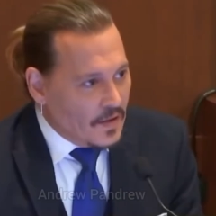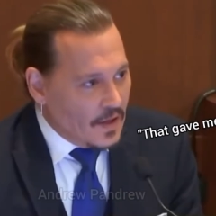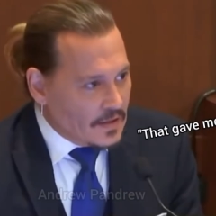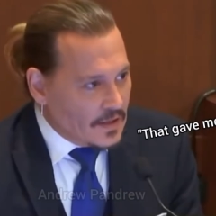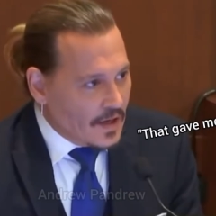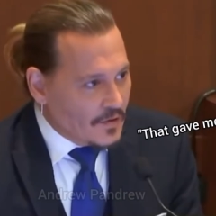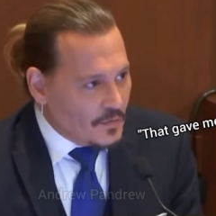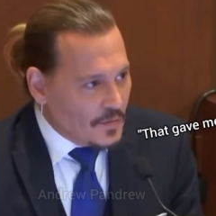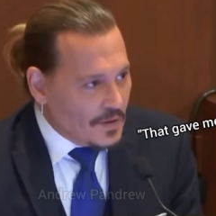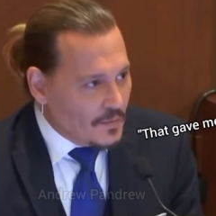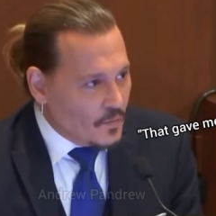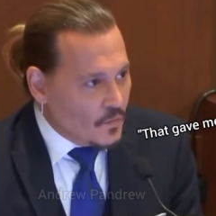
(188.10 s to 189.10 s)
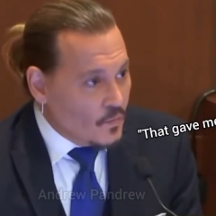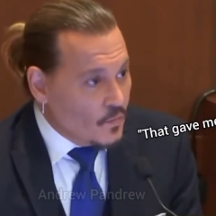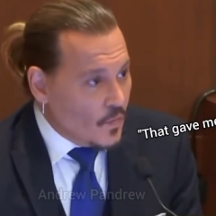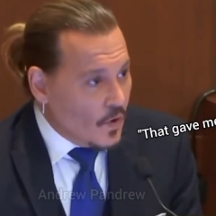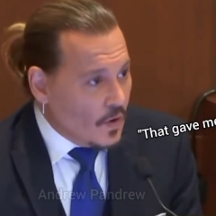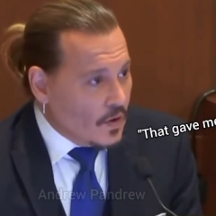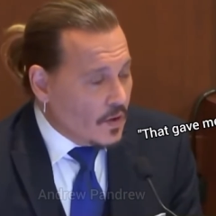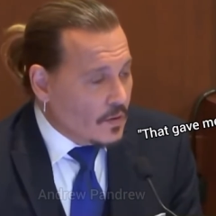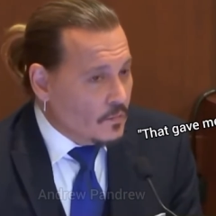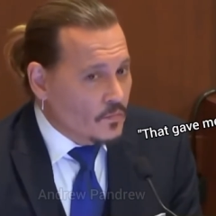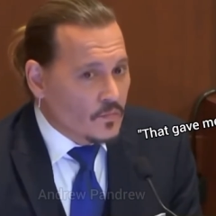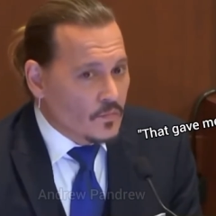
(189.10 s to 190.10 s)
That gave me
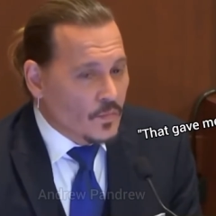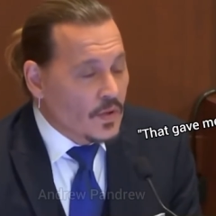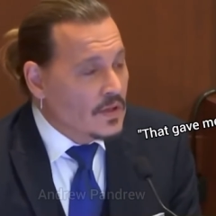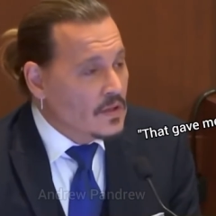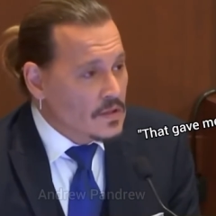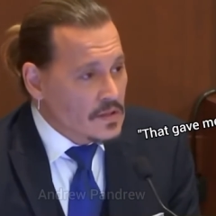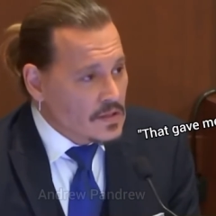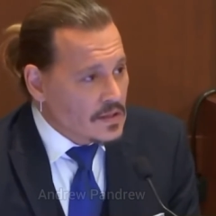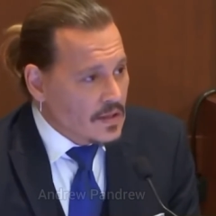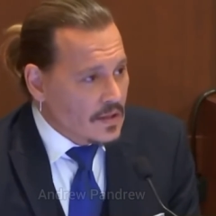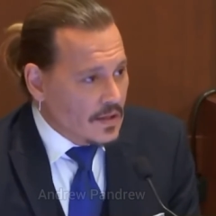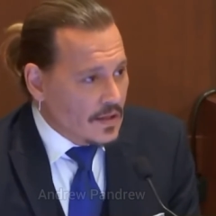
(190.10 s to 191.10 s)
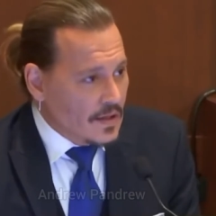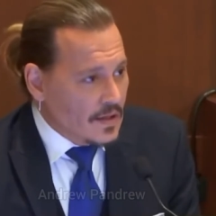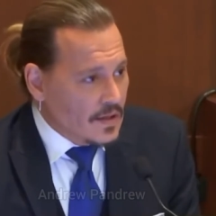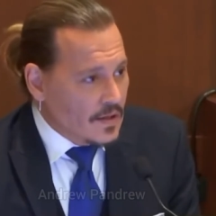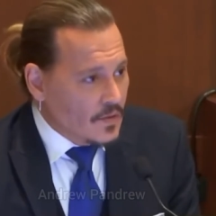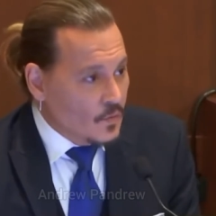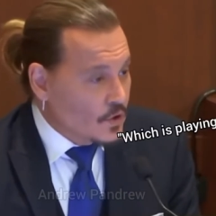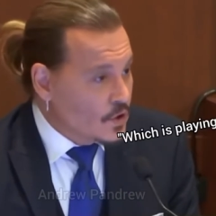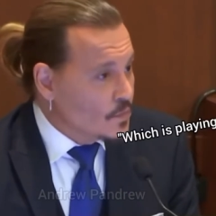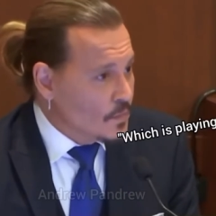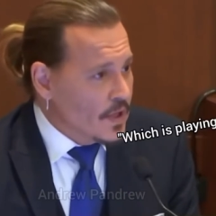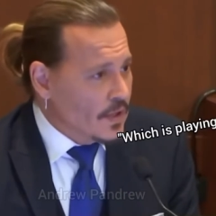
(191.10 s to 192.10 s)
uh, peace, which
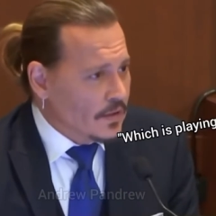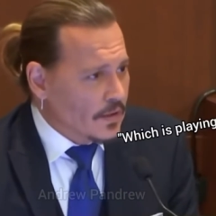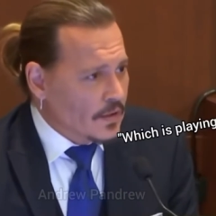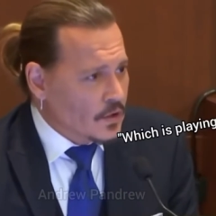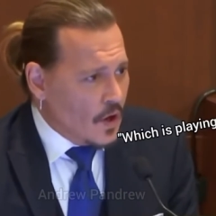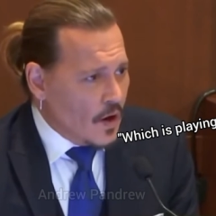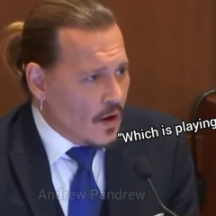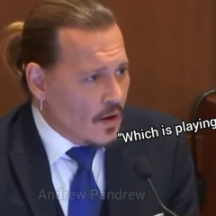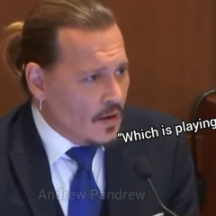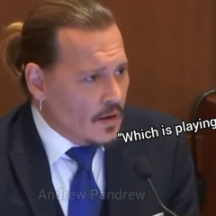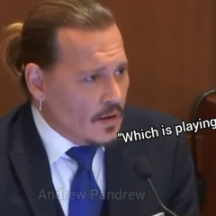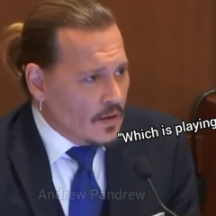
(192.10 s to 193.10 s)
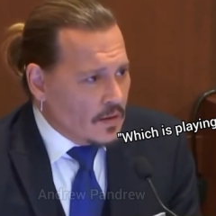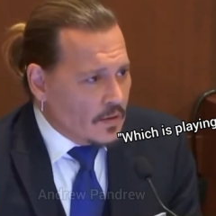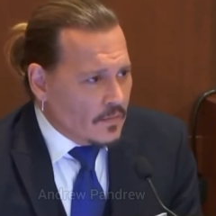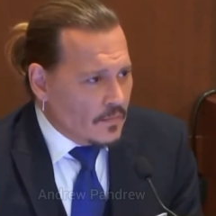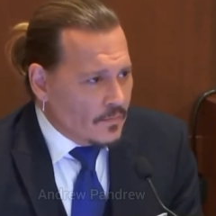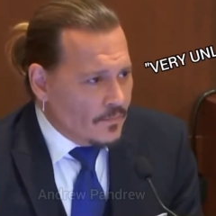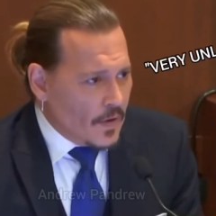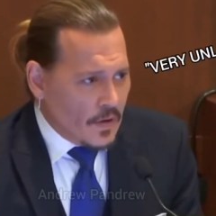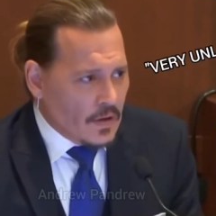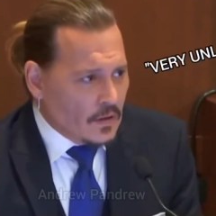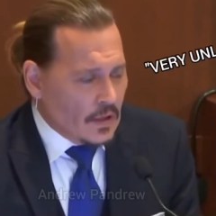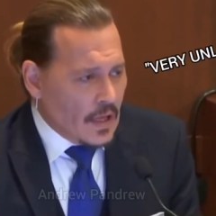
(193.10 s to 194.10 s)
is playing the guitar.
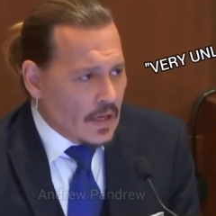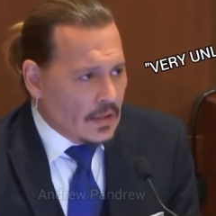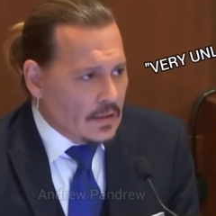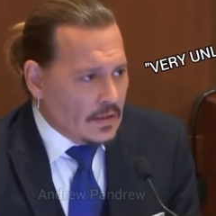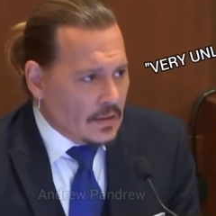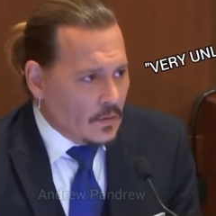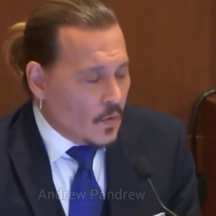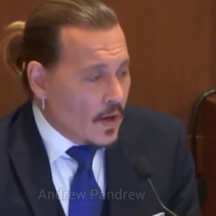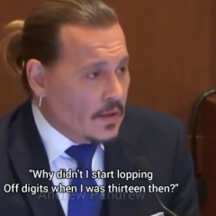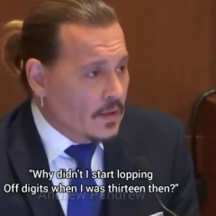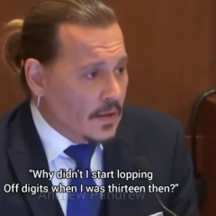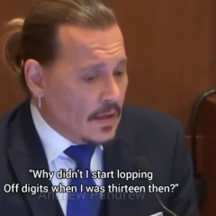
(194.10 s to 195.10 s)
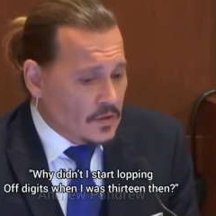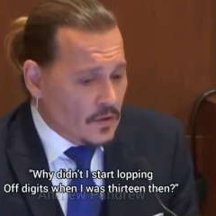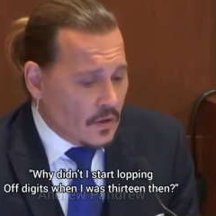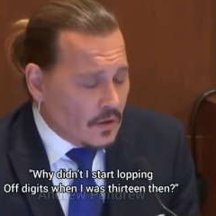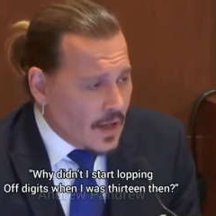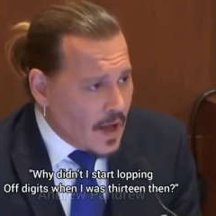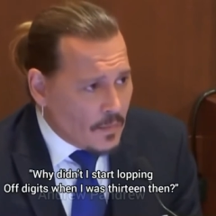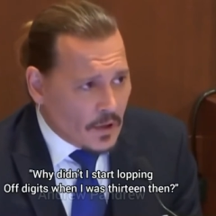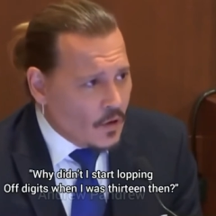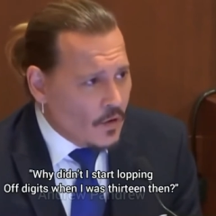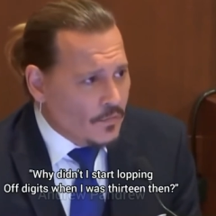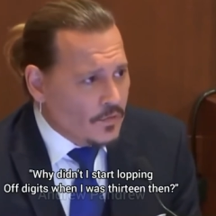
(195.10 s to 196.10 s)
Very unlikely. Why didn't I start
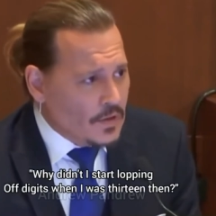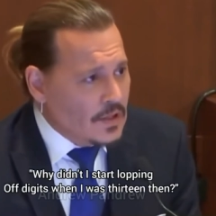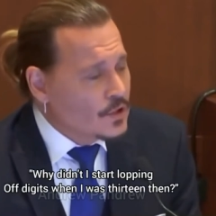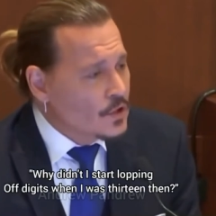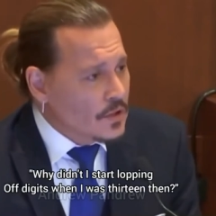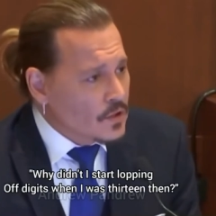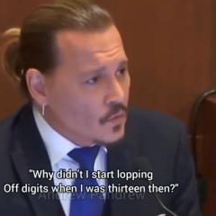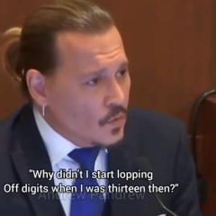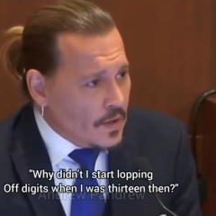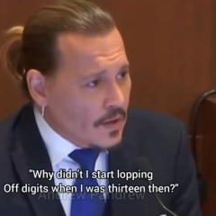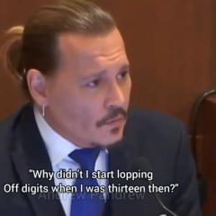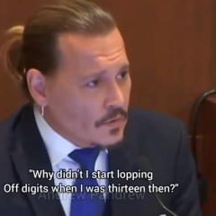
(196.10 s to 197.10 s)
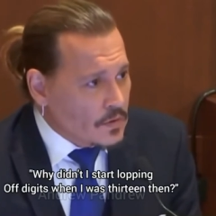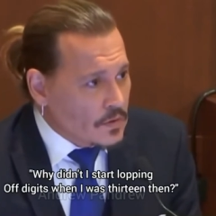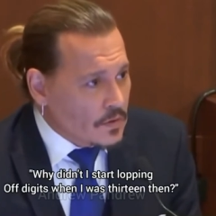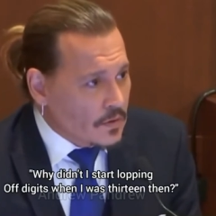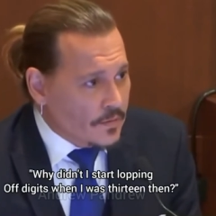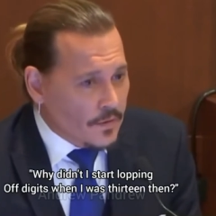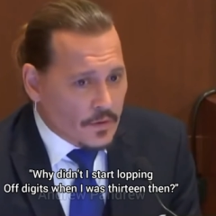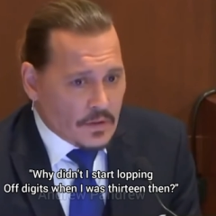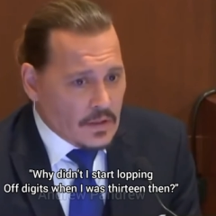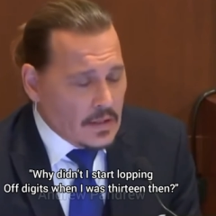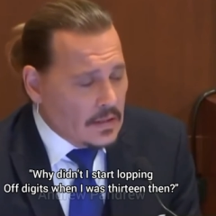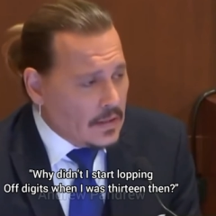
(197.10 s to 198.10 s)
lopping off digits when I was uh,
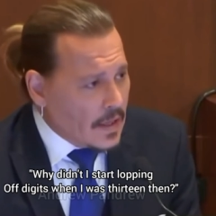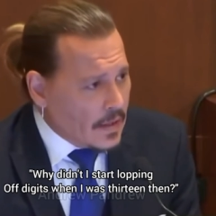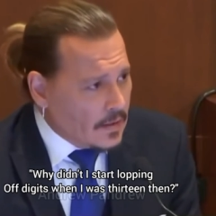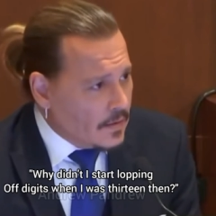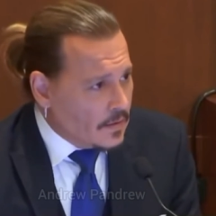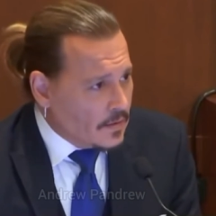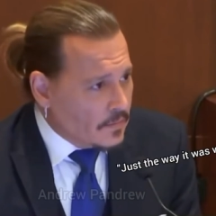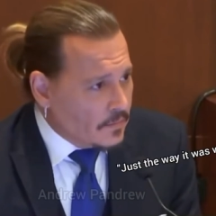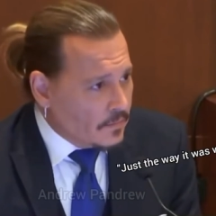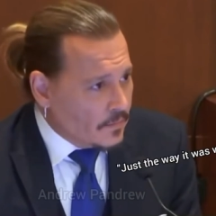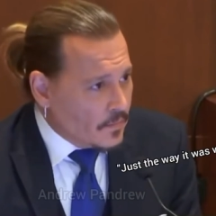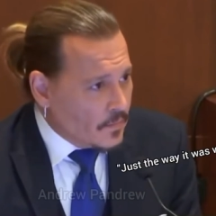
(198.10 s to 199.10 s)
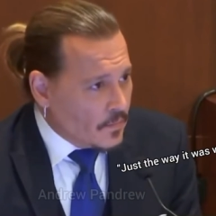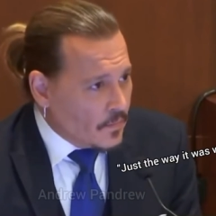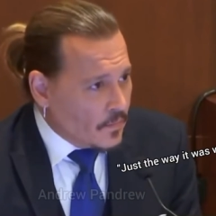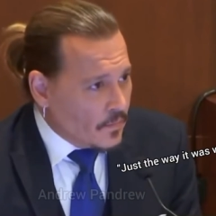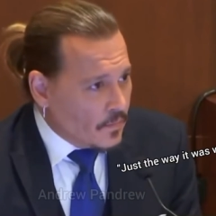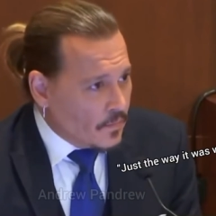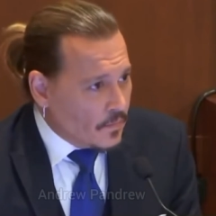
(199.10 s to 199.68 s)
13? Just the way it was worded.